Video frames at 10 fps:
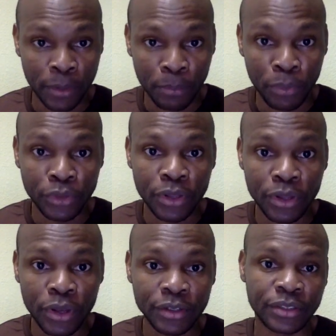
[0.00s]

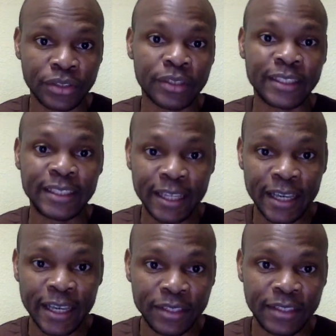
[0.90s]
products,
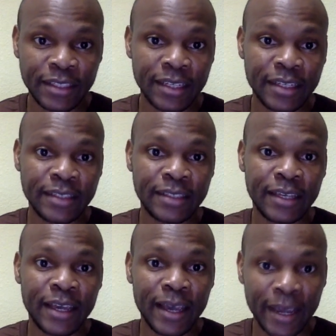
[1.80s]
services,
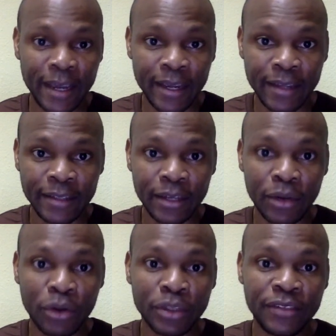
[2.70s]
and the
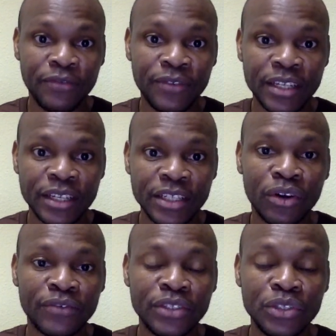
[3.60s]
cultivation of
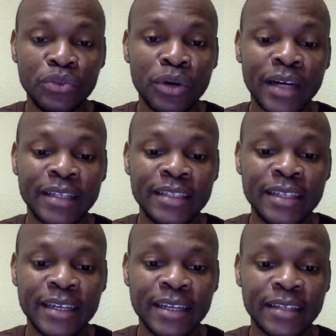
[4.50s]
new
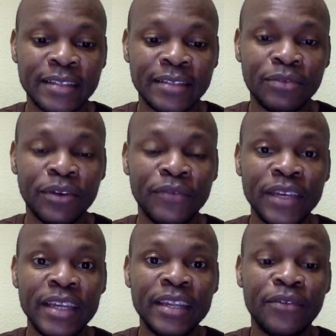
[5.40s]
ideas
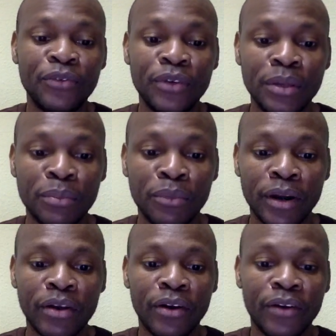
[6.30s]
within a framework
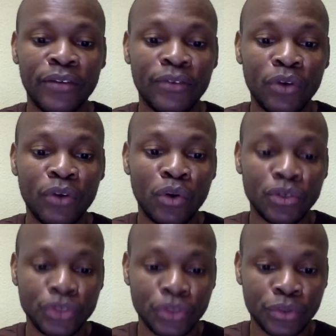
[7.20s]
of
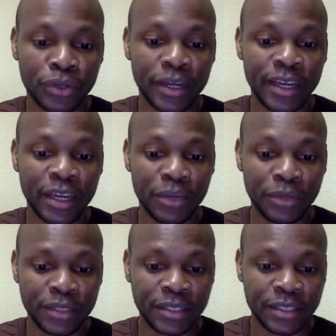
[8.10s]
cultural
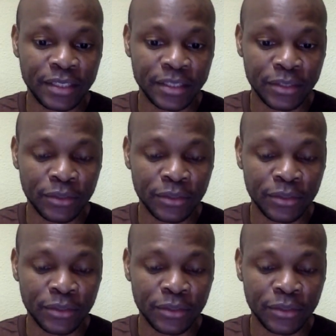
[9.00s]
heritage?